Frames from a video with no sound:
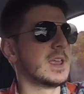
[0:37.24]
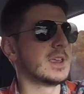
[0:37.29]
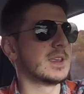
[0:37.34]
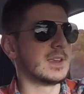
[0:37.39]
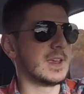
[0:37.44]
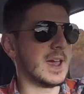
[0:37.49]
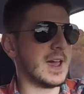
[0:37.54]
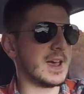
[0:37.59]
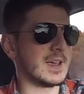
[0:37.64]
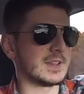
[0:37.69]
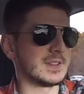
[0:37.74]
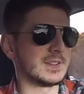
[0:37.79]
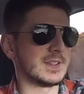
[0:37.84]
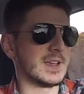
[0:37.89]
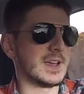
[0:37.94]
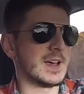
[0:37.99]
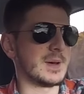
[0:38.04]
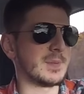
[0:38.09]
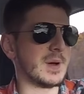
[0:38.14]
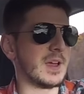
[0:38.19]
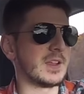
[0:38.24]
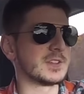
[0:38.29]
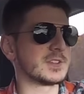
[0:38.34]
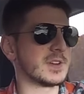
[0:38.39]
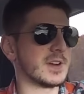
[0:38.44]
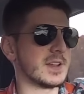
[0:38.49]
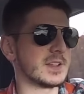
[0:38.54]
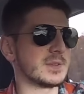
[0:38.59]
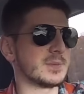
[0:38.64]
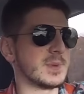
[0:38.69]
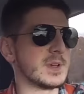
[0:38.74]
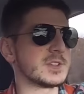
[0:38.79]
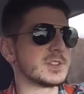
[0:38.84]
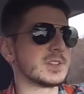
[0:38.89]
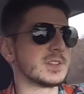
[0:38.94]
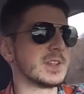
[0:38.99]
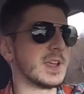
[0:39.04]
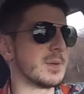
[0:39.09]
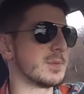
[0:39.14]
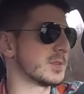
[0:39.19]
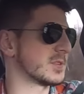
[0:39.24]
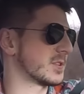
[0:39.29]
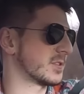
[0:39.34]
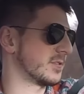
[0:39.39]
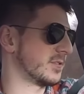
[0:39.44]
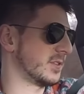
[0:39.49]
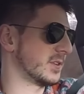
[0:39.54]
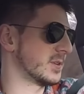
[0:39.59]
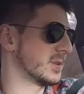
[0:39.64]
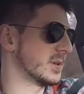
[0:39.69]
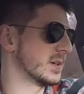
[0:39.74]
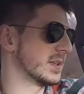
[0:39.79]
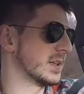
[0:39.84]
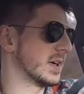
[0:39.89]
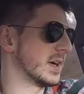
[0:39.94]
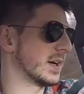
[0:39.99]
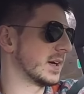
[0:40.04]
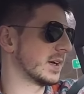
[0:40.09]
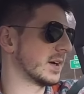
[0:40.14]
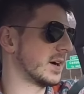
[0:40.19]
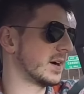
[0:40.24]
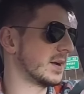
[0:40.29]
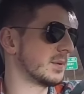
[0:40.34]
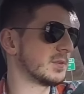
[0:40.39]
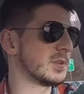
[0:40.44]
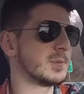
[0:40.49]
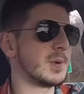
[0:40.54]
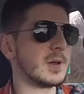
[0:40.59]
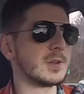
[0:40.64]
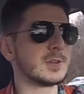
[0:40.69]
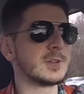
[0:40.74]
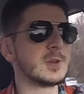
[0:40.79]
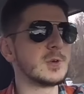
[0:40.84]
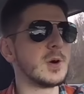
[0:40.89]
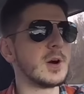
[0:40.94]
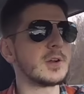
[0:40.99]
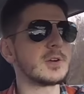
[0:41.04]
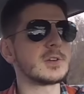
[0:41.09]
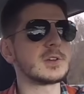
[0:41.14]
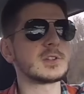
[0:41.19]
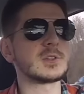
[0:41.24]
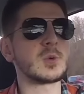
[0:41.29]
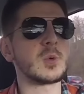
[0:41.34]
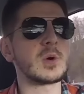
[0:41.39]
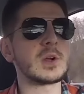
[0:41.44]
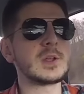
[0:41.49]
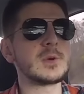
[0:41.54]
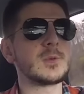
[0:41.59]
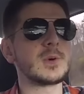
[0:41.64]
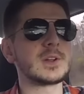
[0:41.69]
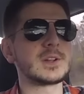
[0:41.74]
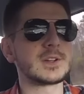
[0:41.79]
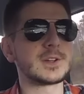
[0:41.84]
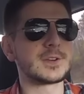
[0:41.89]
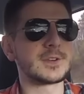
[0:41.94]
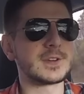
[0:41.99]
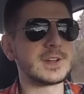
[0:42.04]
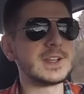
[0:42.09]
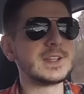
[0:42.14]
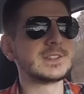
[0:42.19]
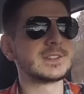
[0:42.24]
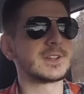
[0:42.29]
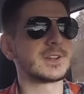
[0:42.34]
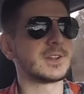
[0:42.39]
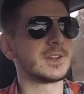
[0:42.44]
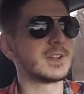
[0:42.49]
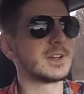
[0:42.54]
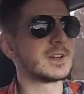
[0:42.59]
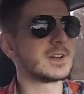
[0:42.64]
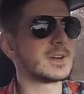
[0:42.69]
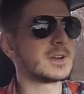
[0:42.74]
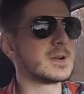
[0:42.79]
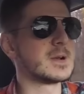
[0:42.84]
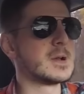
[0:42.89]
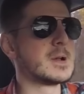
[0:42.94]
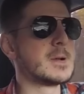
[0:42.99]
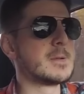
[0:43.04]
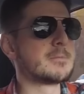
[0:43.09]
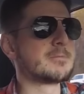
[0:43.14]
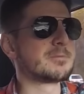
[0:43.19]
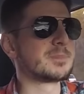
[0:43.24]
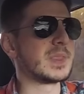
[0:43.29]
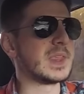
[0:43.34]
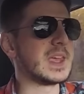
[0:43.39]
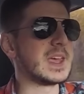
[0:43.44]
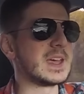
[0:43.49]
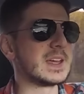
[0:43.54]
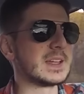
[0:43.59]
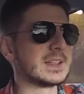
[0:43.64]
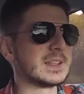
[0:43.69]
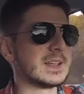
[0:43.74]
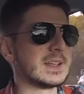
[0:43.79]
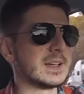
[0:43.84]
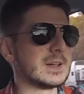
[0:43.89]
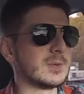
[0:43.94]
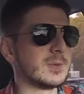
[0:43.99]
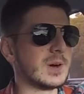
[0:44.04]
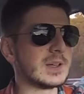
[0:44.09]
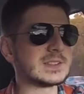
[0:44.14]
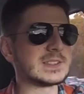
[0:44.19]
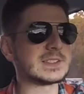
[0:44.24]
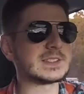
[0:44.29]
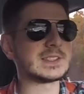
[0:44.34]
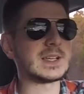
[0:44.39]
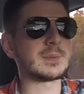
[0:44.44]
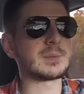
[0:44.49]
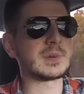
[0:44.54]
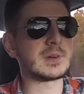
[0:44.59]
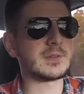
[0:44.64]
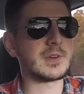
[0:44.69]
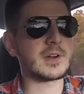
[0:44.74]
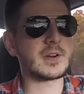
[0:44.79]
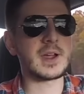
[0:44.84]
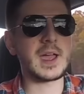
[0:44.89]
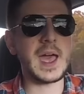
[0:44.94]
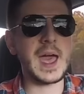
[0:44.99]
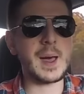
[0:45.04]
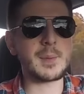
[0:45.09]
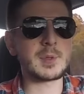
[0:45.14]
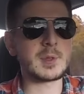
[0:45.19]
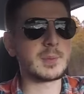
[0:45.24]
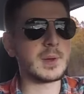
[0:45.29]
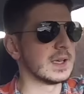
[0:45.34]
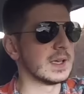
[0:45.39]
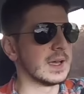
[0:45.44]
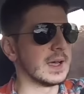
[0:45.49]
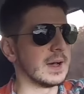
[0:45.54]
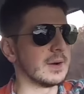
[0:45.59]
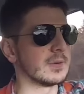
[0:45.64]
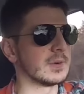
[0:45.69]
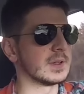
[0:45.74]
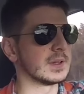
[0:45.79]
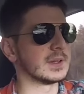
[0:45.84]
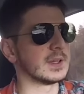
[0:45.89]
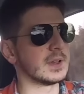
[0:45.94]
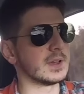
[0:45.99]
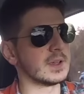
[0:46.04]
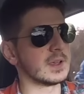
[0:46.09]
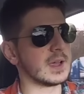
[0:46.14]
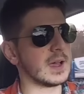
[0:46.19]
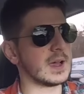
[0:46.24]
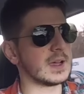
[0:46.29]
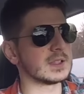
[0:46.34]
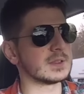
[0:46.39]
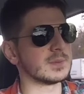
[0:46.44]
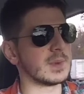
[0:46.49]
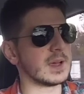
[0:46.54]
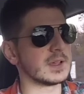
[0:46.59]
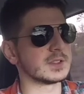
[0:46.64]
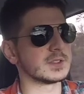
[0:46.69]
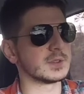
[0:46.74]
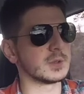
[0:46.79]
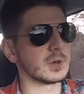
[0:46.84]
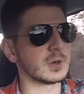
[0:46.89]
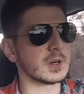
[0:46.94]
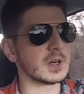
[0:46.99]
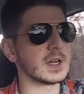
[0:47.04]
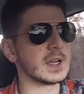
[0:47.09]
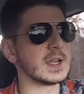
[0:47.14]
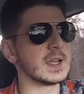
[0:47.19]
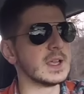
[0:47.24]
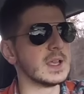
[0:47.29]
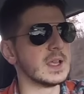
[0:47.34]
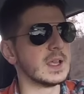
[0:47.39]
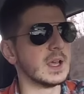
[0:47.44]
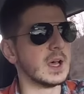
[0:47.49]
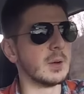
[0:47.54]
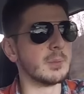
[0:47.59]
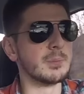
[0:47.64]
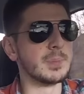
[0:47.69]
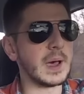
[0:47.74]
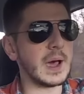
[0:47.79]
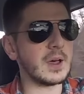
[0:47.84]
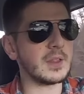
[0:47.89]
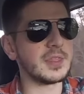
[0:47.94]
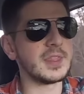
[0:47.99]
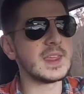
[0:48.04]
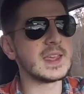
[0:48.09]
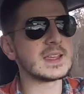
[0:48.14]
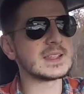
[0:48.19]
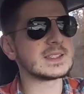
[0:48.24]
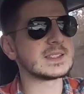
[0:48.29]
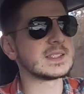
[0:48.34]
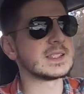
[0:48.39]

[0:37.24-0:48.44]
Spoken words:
yes, my transmission temperature fluid got up to about 221 degrees earlier, and it wasn't something I'm very happy about. I want to tell you guys my story about this,